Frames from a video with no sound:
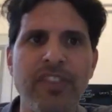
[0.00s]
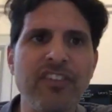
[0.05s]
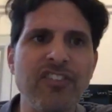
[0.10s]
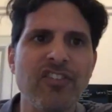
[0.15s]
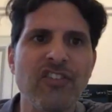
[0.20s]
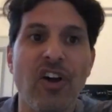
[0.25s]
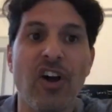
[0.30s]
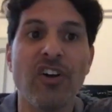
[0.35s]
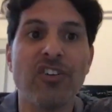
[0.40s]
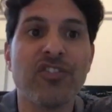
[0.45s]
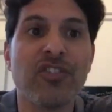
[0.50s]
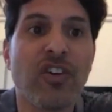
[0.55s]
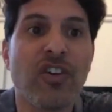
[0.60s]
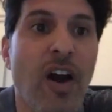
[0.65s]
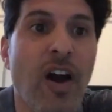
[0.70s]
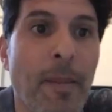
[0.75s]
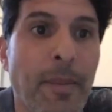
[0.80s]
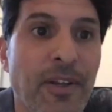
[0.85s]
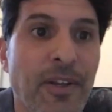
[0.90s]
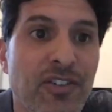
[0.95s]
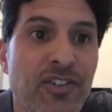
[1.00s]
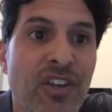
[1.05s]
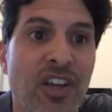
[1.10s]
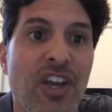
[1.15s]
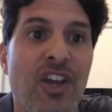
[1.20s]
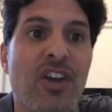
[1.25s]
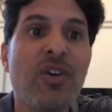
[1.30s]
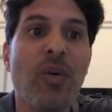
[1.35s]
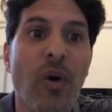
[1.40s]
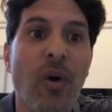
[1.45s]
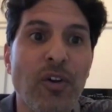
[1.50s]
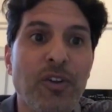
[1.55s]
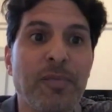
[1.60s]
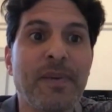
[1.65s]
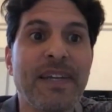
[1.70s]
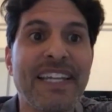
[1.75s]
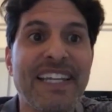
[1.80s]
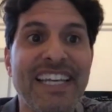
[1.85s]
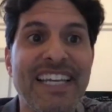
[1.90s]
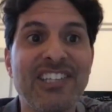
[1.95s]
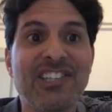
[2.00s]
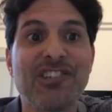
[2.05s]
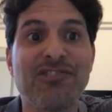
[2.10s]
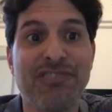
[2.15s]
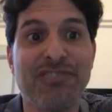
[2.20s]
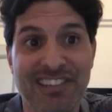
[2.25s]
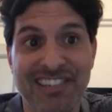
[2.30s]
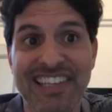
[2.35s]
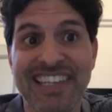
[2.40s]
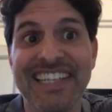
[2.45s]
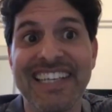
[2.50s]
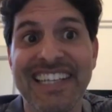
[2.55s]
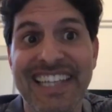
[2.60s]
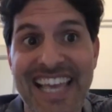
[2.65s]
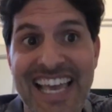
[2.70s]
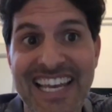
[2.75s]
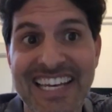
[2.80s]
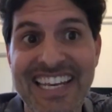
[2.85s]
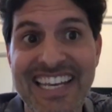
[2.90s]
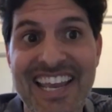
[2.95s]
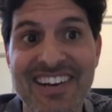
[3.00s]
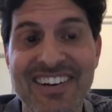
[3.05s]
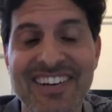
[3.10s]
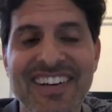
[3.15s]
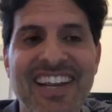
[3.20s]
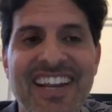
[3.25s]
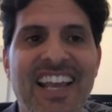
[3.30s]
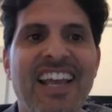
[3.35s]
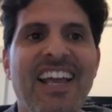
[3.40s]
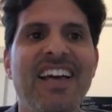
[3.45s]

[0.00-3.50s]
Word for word: This is also Commodus who ultimately likes to dress like a gladiator.